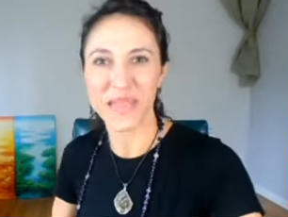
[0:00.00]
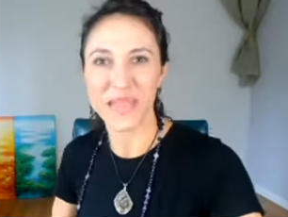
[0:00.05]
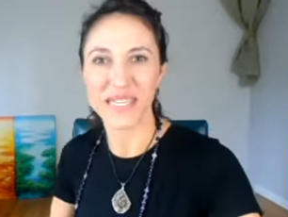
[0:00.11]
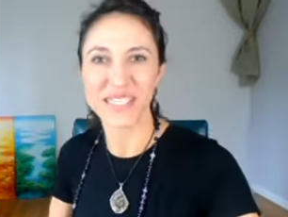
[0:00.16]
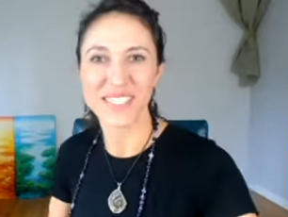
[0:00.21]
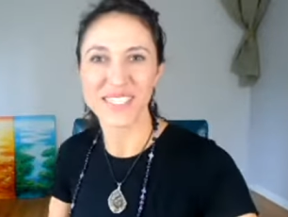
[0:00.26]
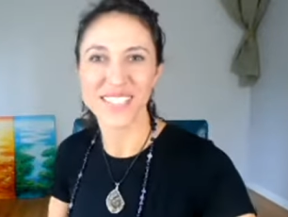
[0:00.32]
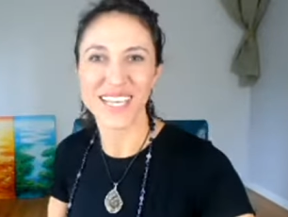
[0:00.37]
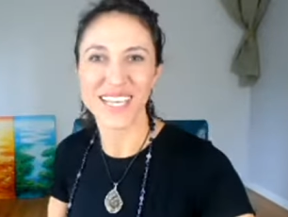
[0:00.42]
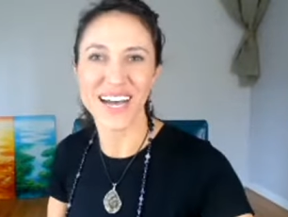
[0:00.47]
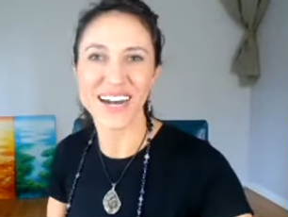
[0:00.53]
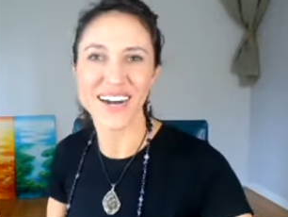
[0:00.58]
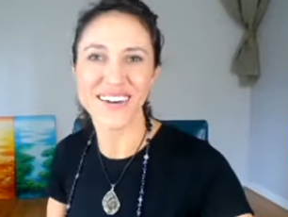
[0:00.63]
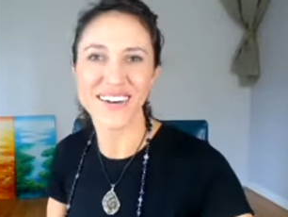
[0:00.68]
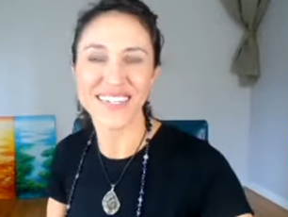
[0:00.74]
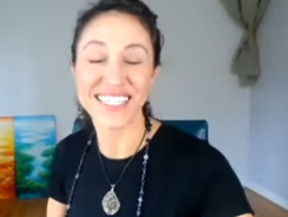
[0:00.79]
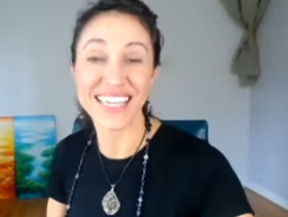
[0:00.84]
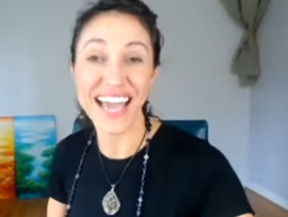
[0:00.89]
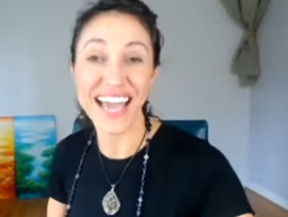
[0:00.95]
So,
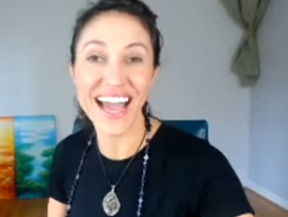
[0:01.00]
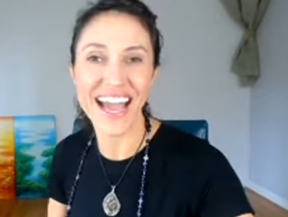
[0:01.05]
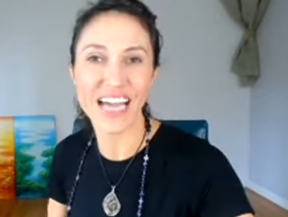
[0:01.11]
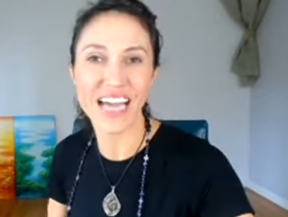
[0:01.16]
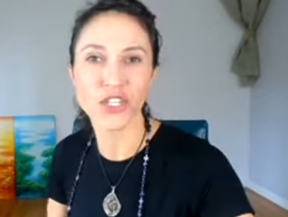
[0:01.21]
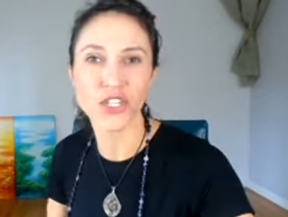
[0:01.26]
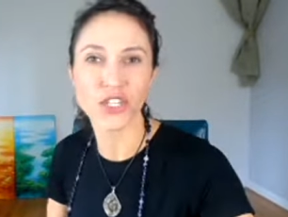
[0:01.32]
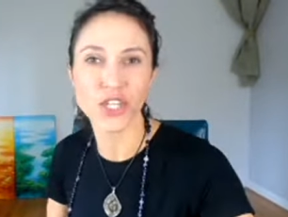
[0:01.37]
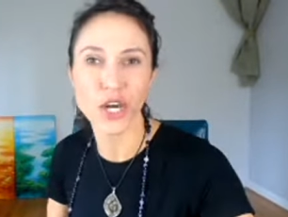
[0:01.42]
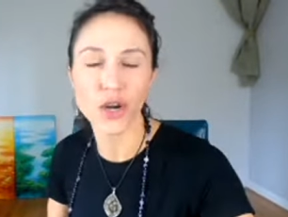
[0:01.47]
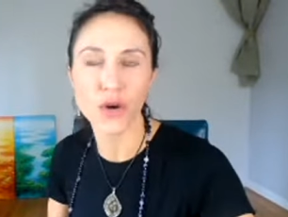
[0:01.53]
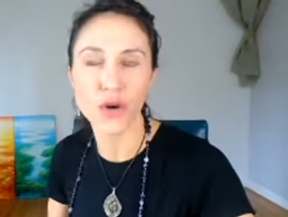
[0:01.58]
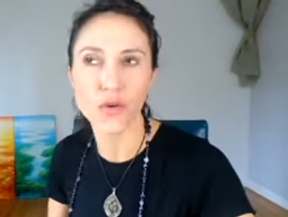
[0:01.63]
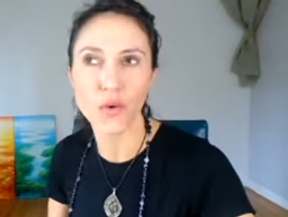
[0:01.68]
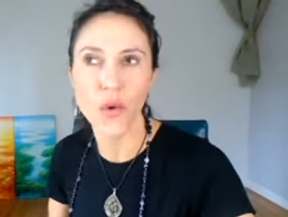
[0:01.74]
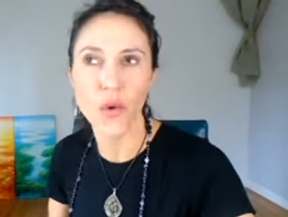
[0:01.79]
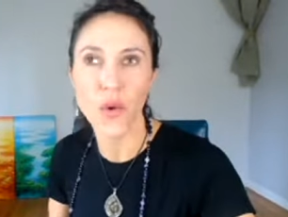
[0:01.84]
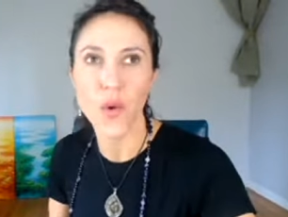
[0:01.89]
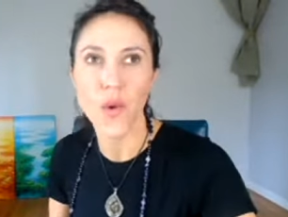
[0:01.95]
yeah.
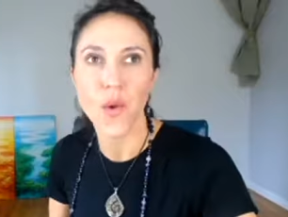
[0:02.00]
So